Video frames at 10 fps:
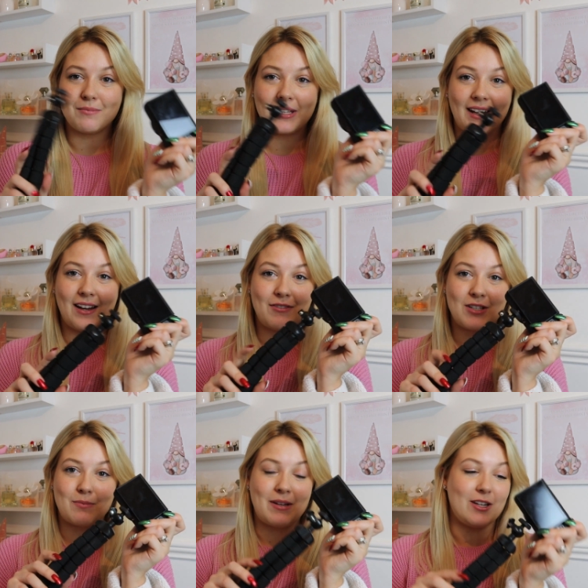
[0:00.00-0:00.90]
yeah, I've
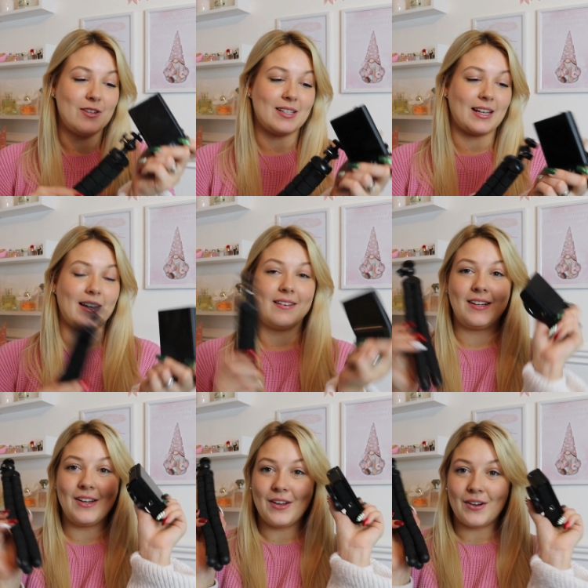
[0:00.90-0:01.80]
just been using it
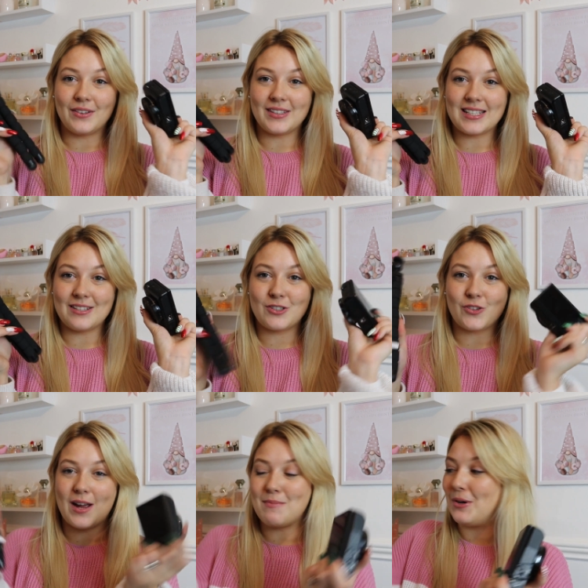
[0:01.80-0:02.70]
on this little
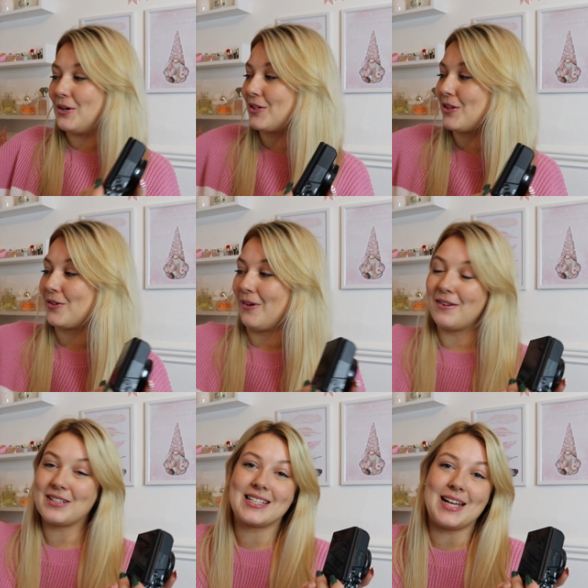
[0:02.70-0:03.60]
tripod
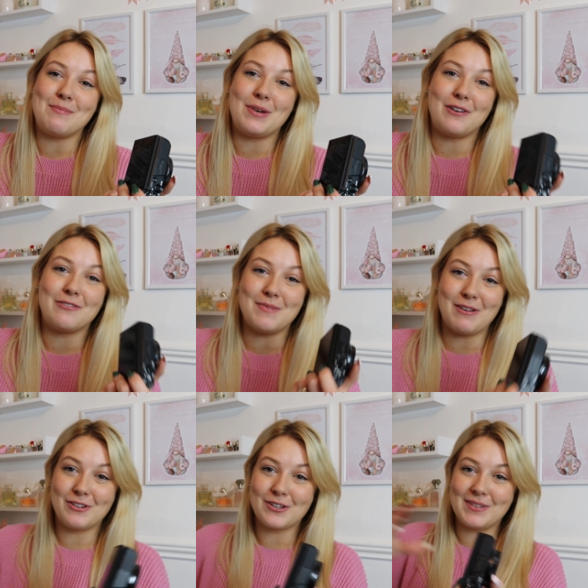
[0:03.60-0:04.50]
throughout December for
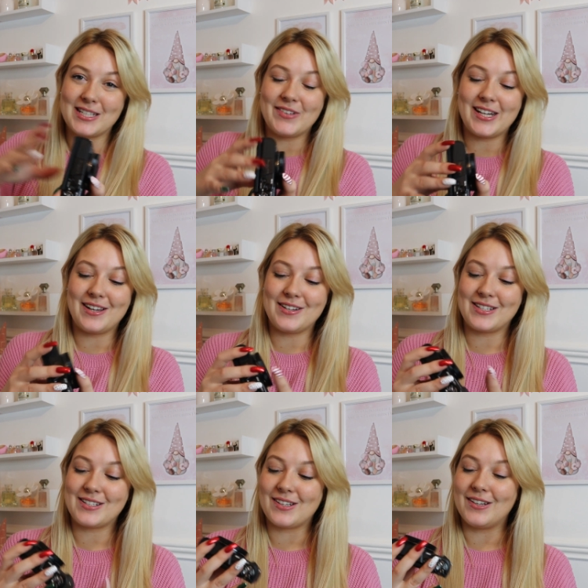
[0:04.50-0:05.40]
my Vlogmas
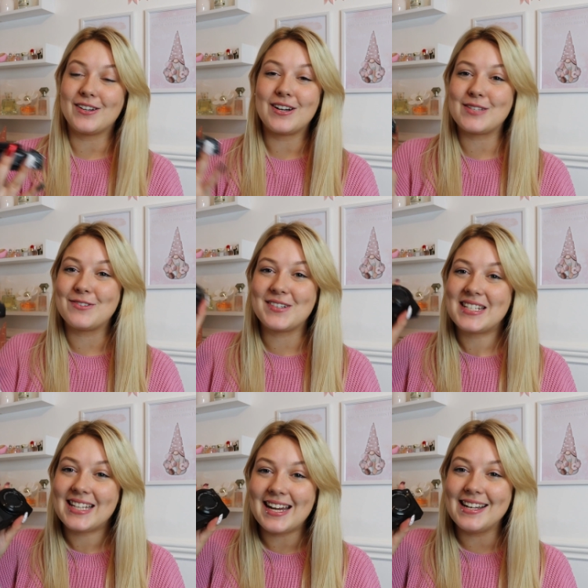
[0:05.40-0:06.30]
videos. So you guys have
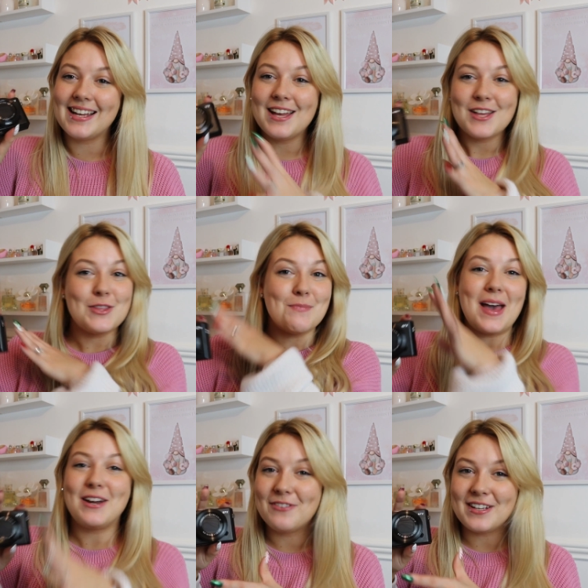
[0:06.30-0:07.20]
already seen the
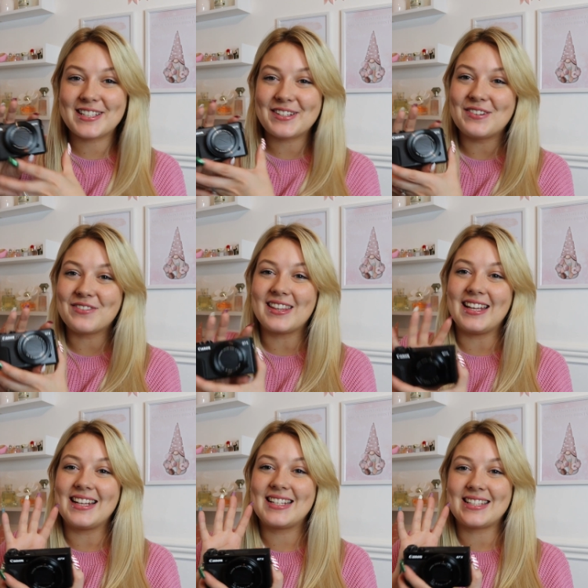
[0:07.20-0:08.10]
benefits of
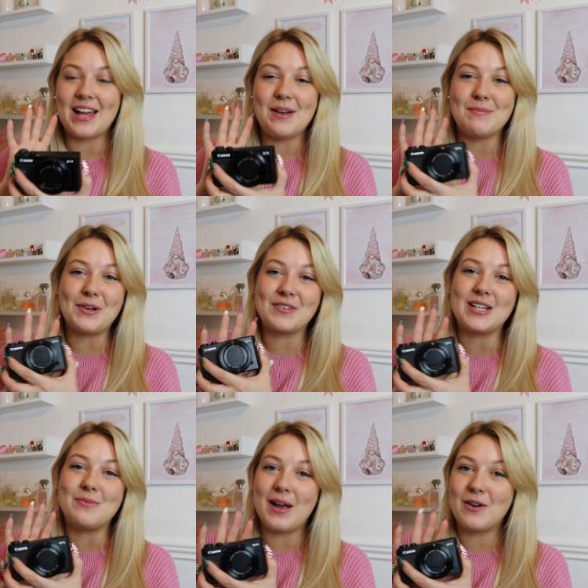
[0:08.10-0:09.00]
this, but
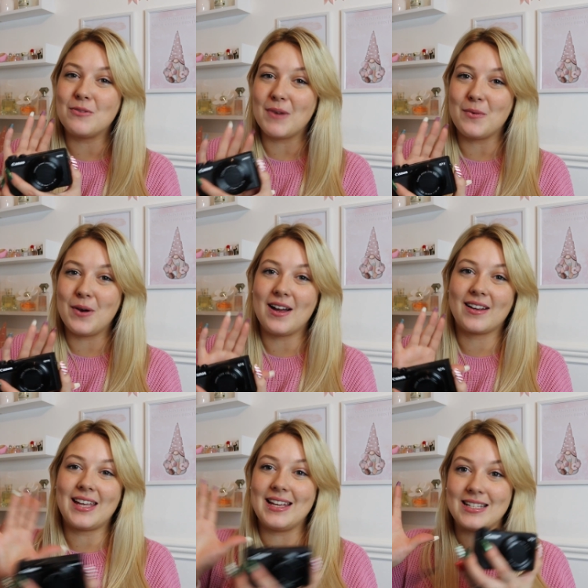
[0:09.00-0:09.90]
obviously where all my
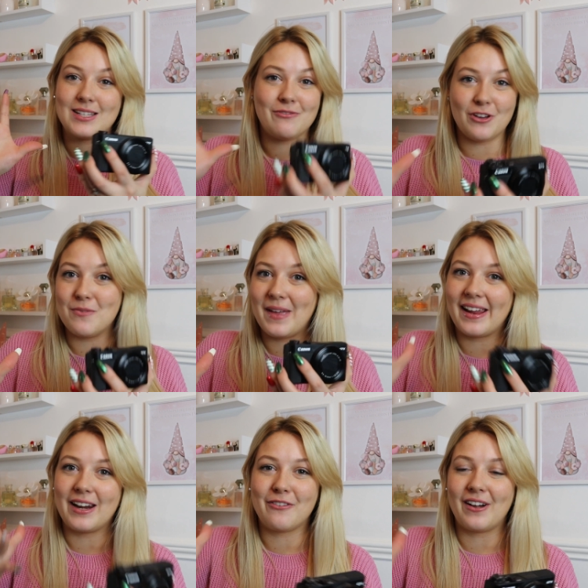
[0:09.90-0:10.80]
work is
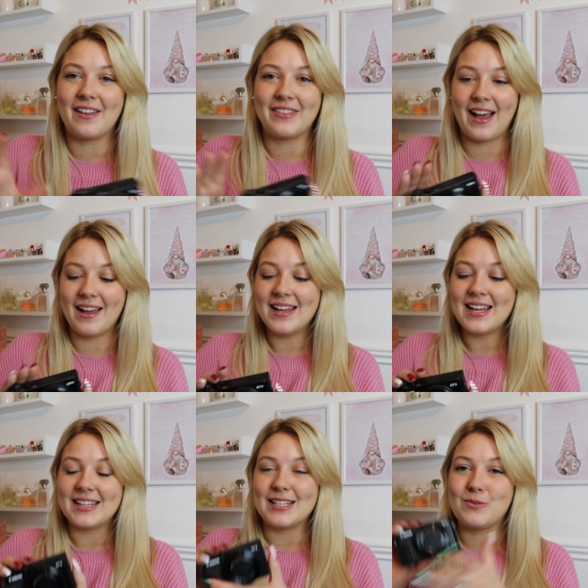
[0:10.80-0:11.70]
filming and everything like that,
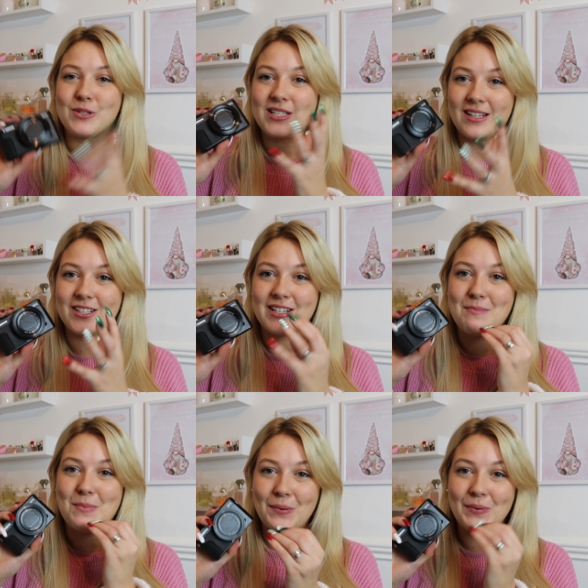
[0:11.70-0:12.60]
this was such an
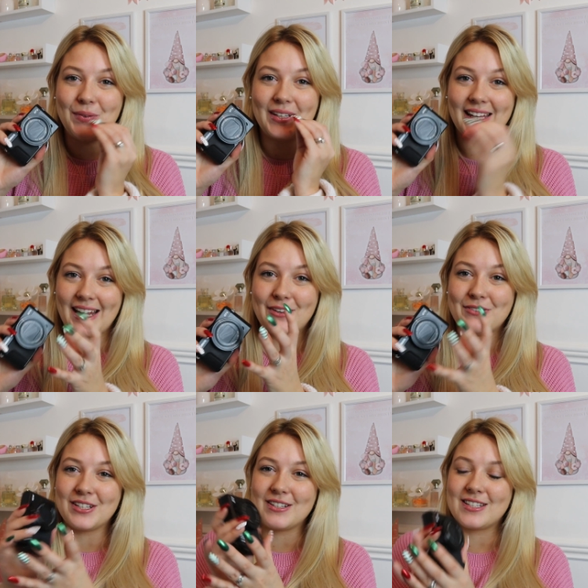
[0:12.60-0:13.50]
important
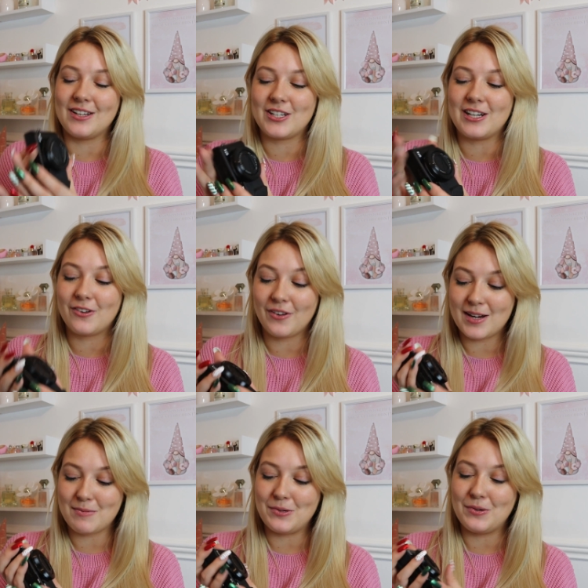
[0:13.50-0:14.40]
gift and such an
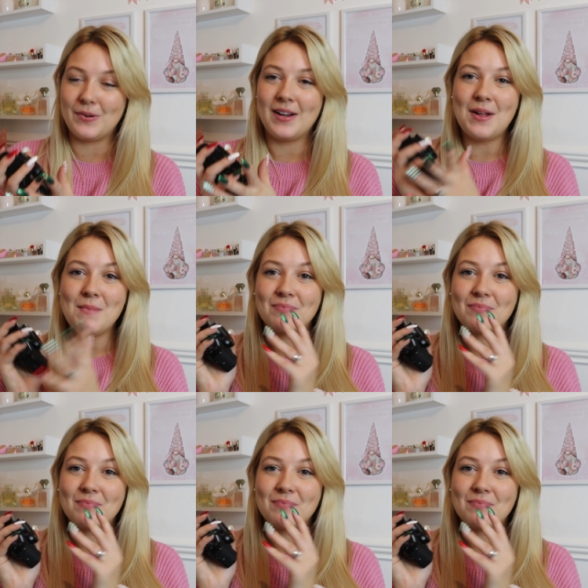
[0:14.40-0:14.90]
incredible